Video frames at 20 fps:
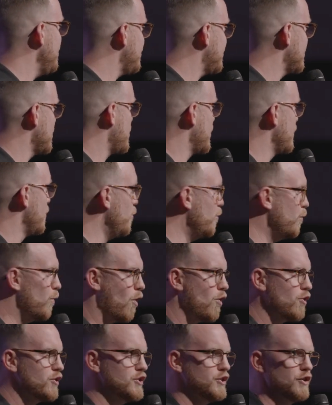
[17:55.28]
someone who
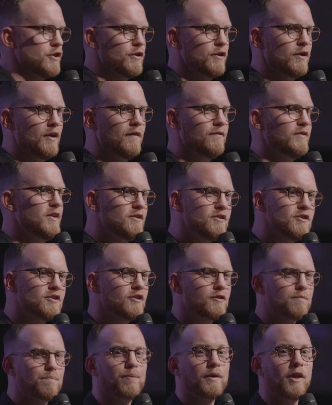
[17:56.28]
wronged you? Didn't
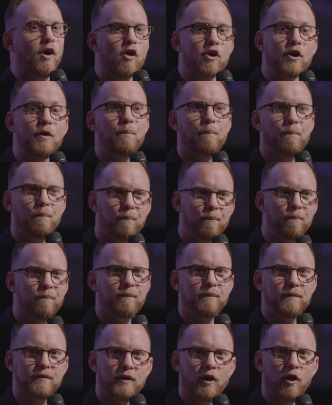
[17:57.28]
just block them
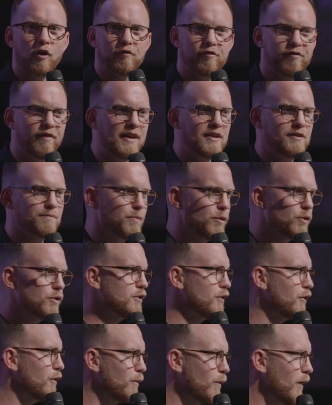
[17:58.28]
on
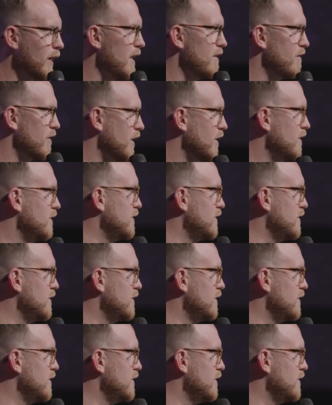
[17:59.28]
Facebook or whatever.